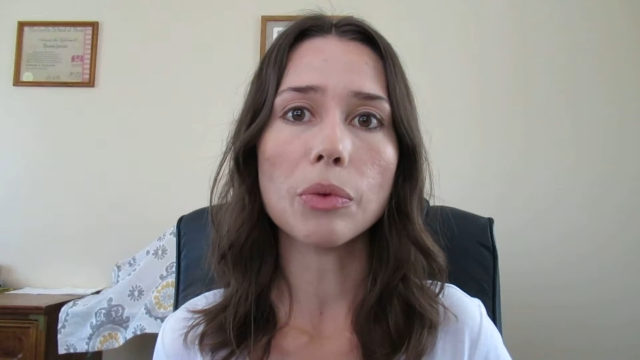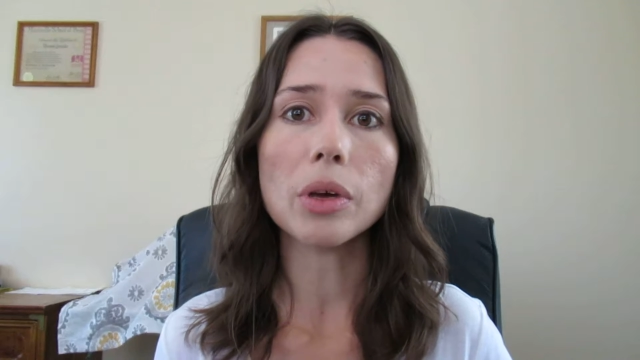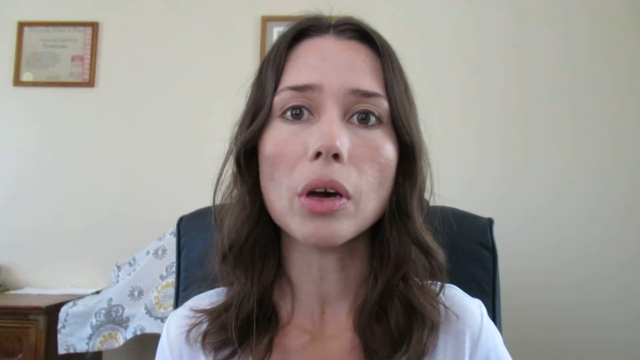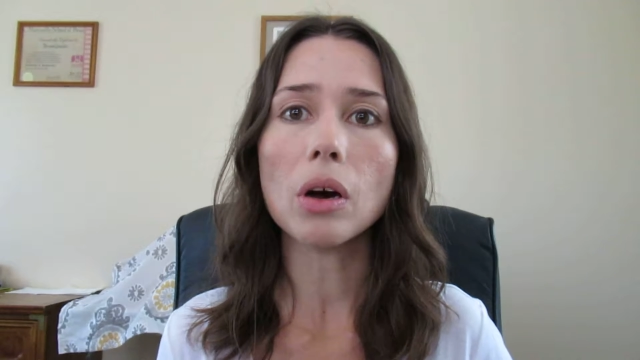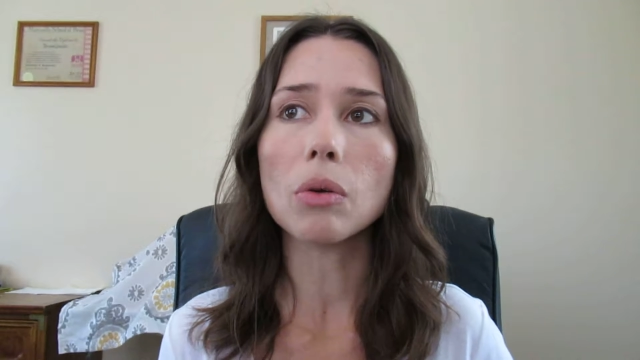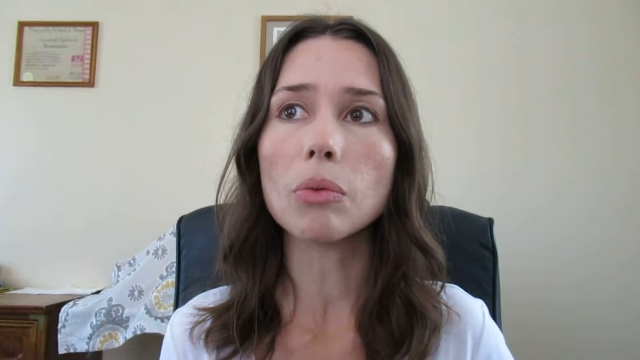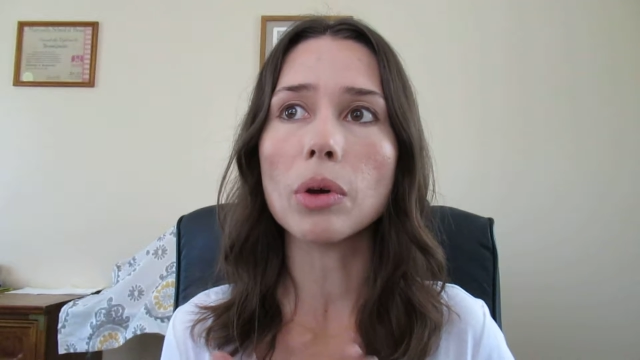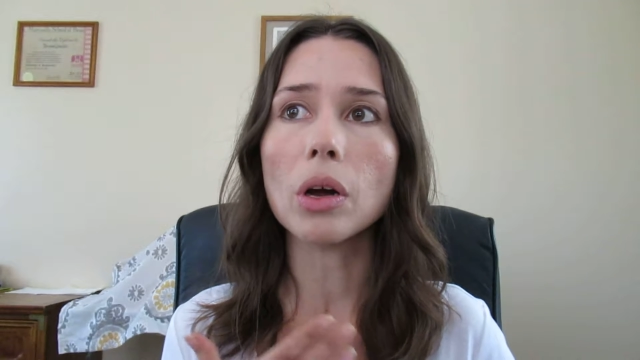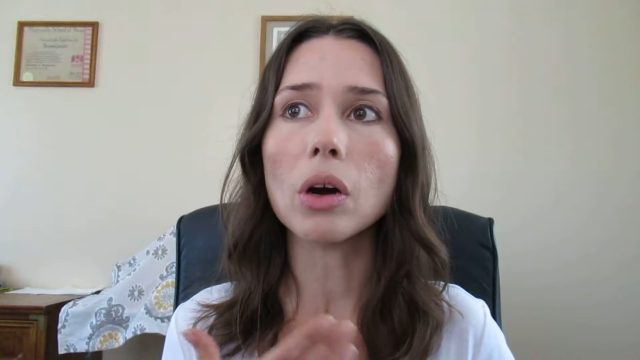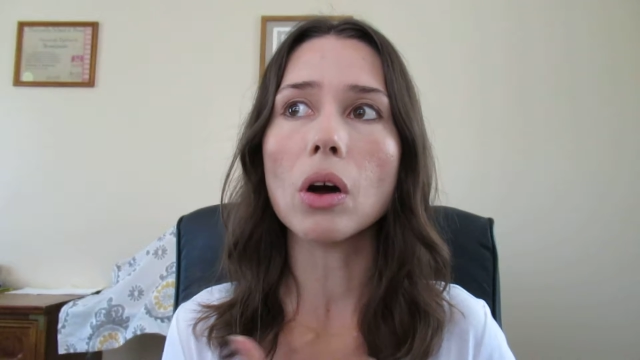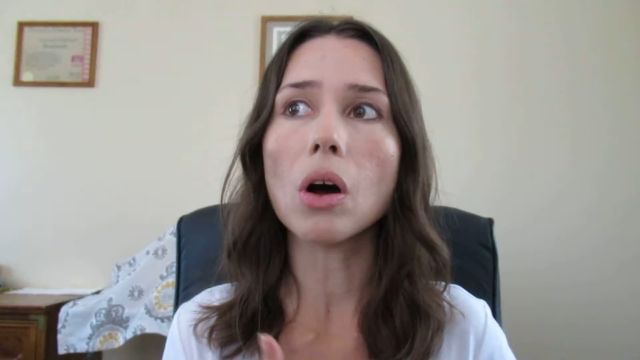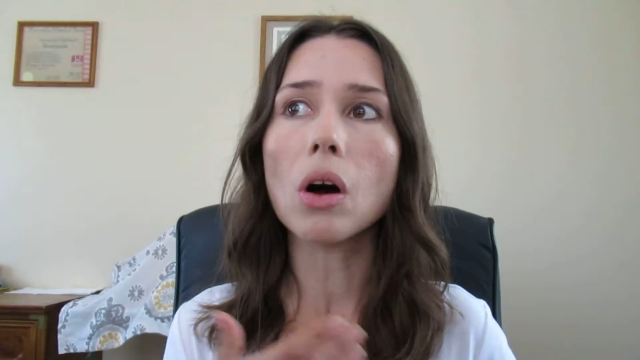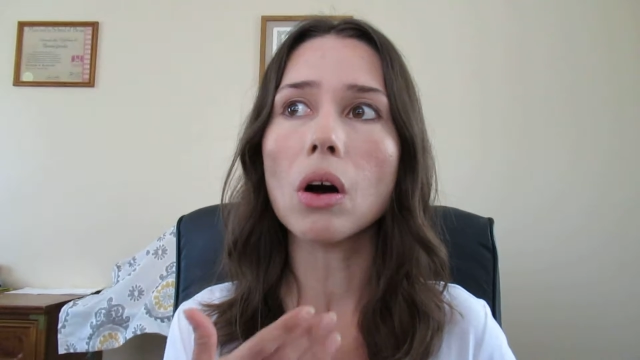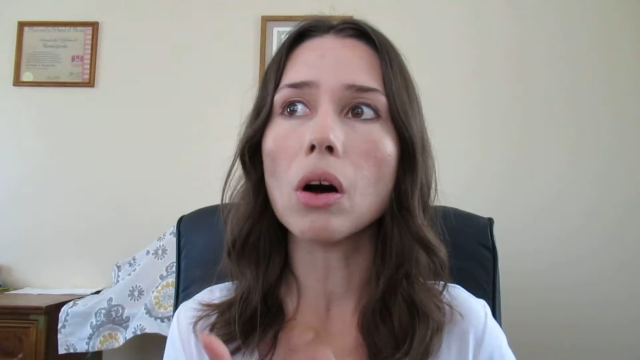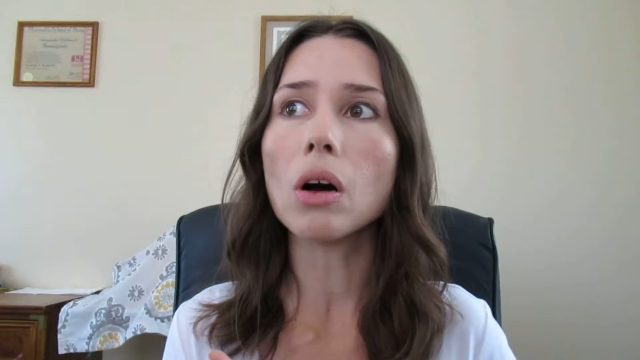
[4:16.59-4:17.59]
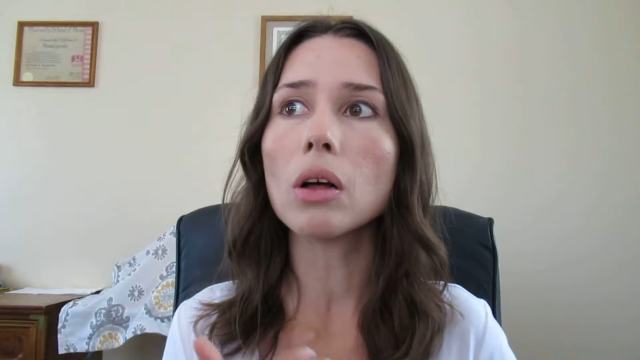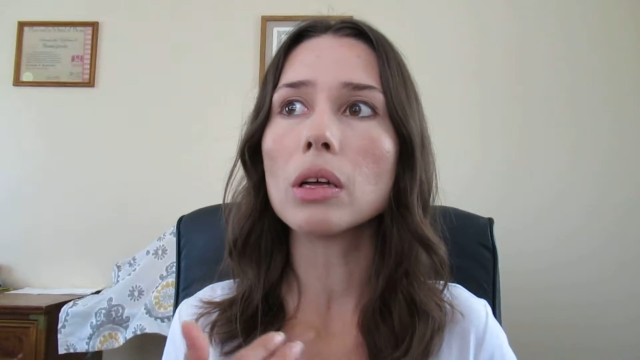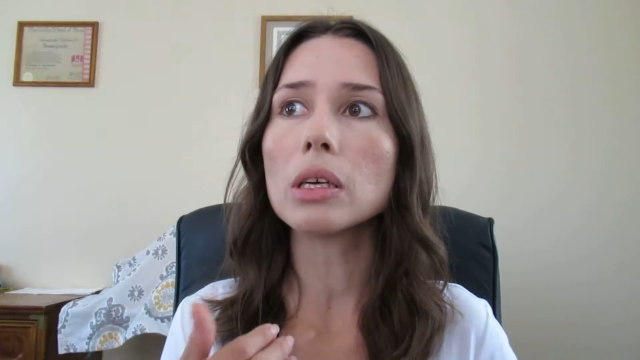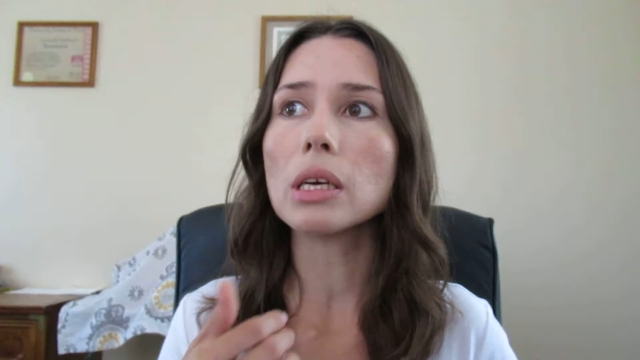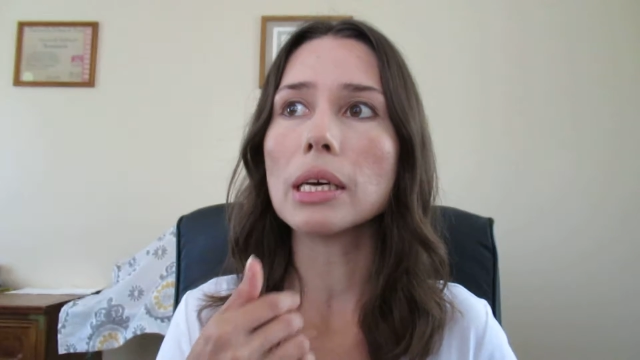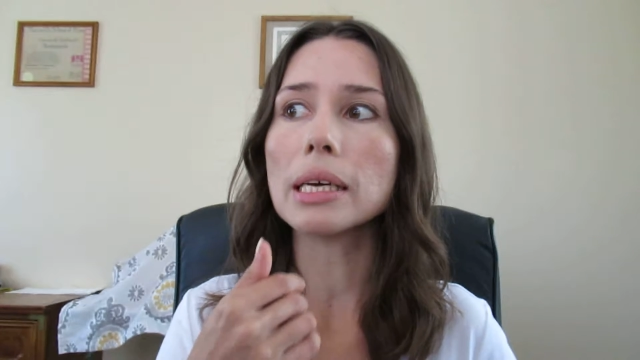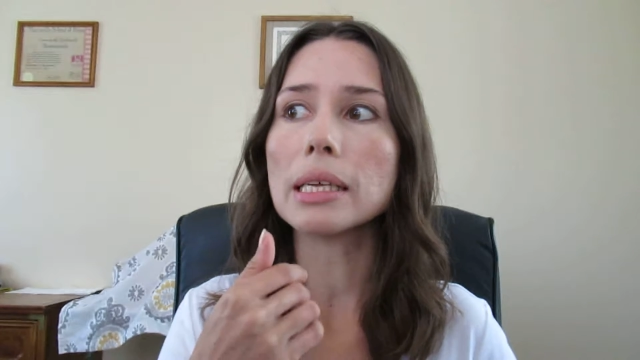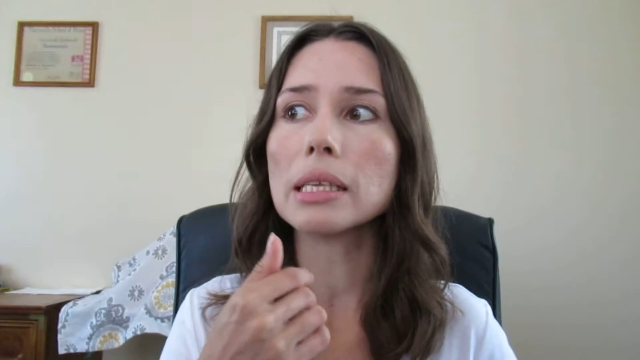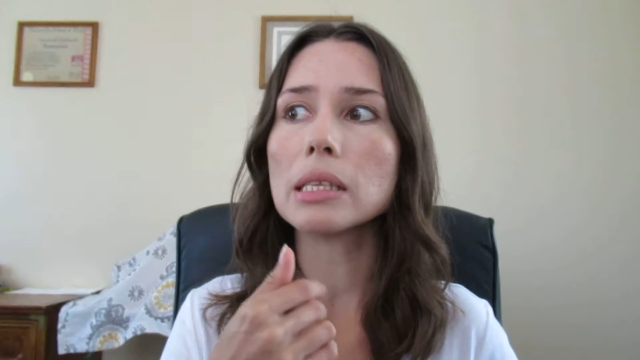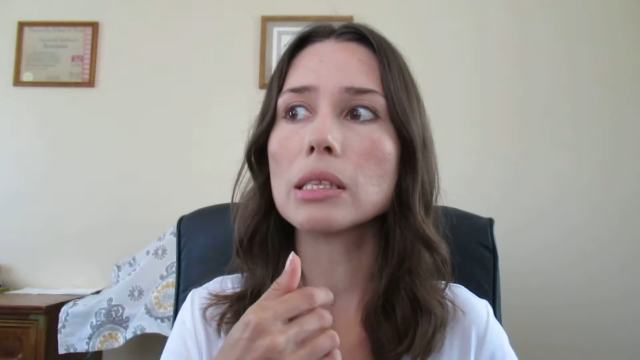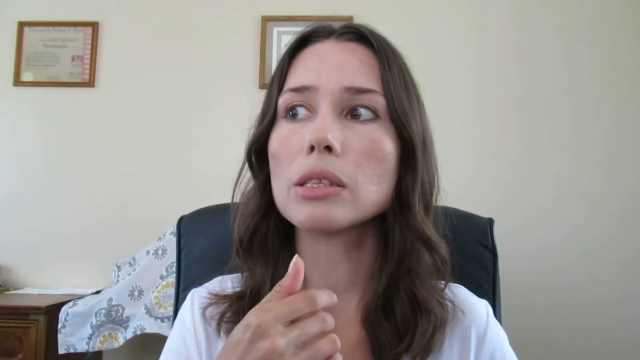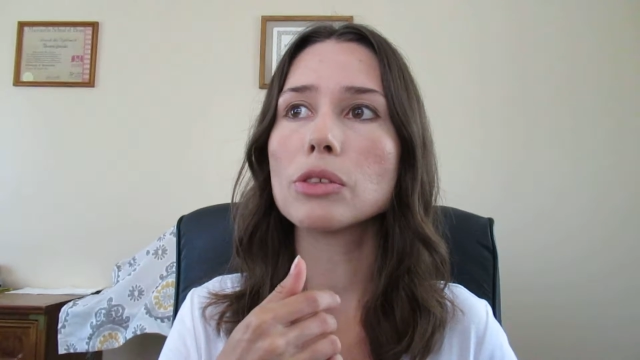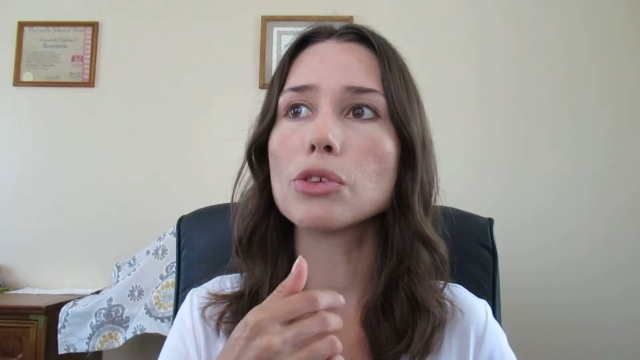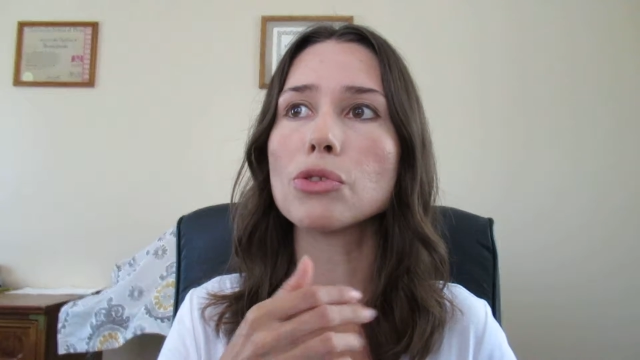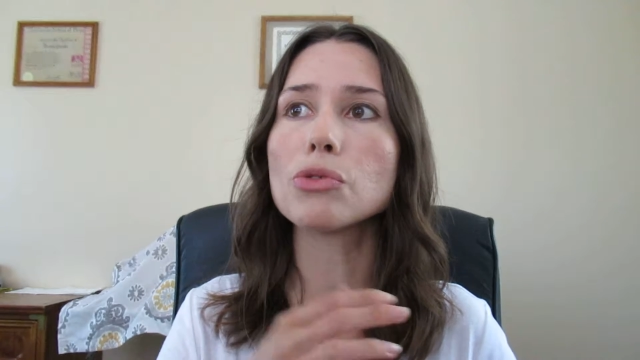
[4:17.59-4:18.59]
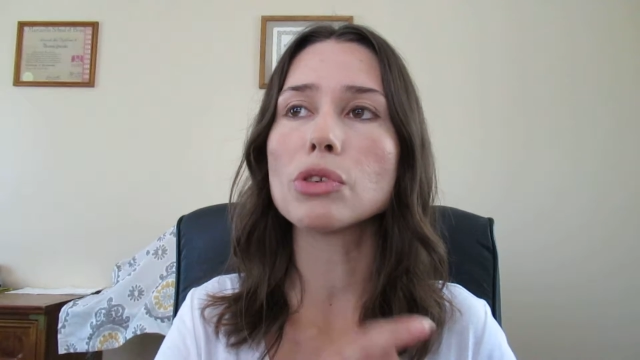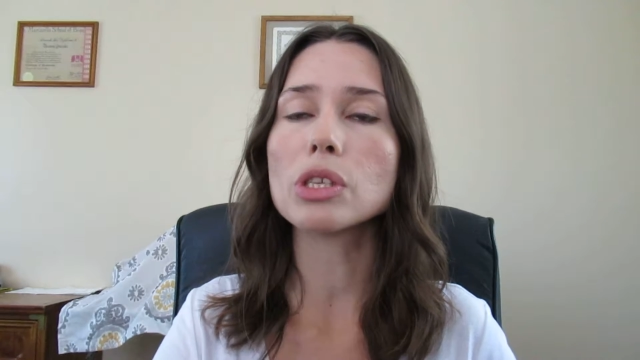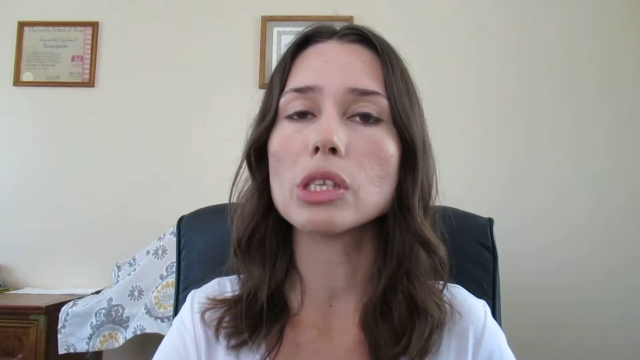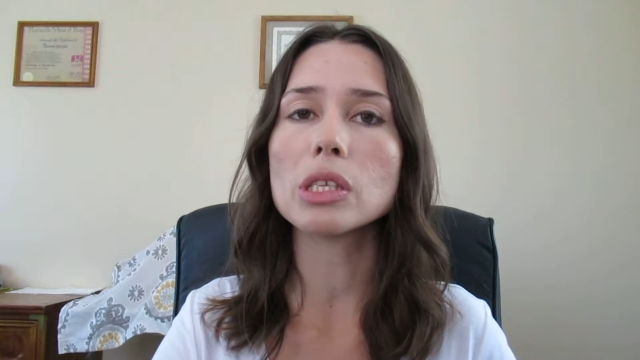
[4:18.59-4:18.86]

We we are all to